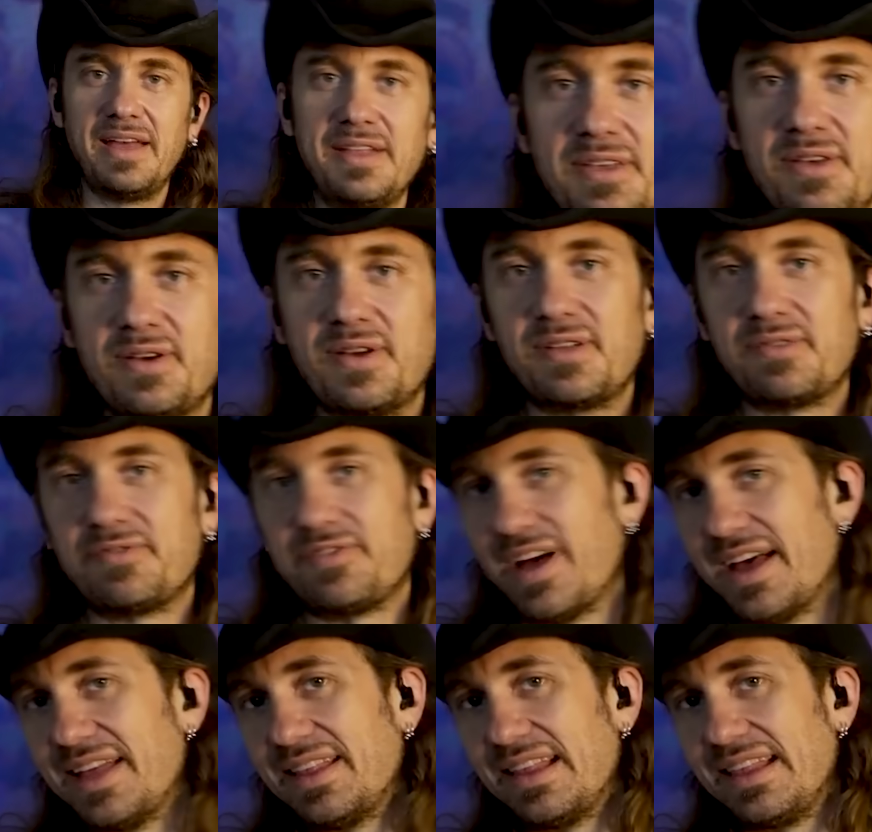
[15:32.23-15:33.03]
And you're going to
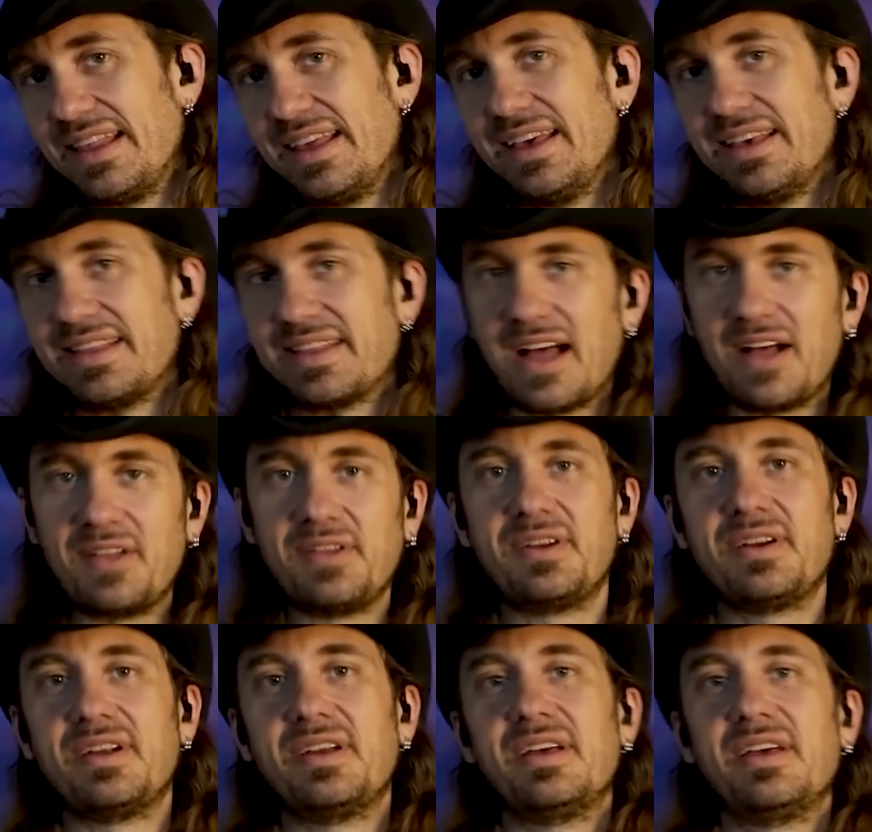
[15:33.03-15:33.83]
find the link down
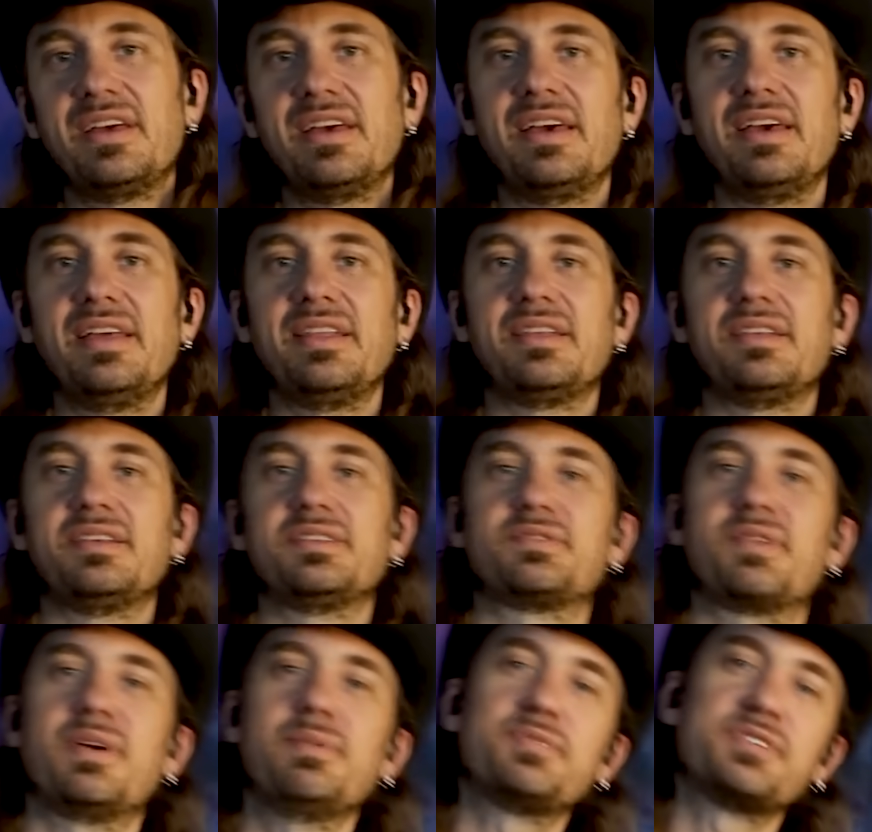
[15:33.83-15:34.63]
here in the
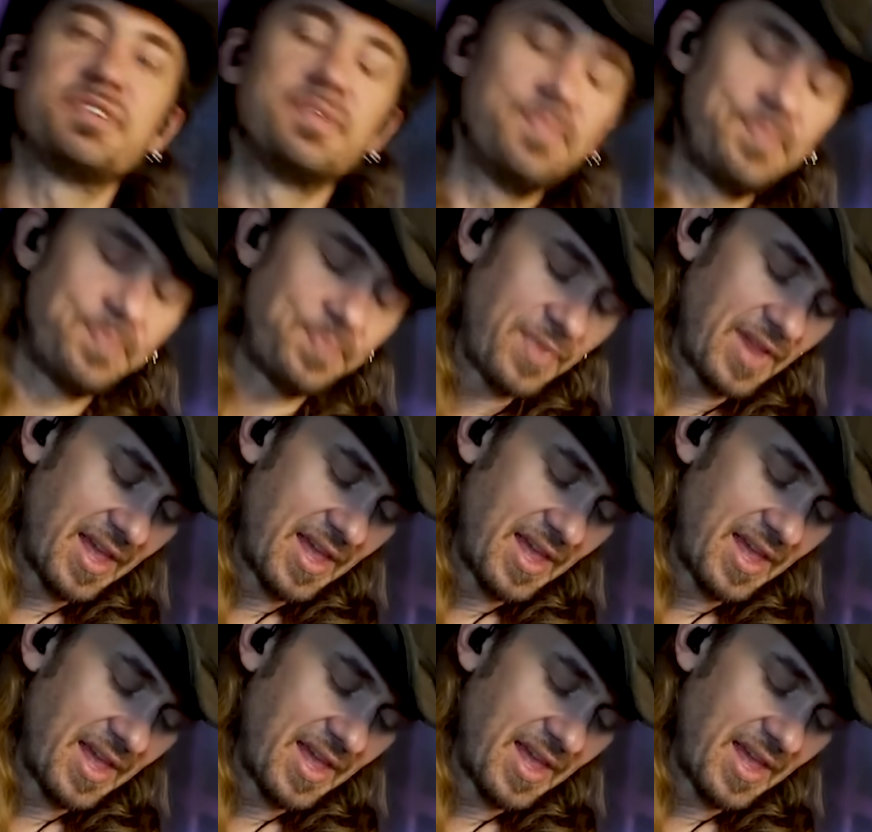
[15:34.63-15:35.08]
description.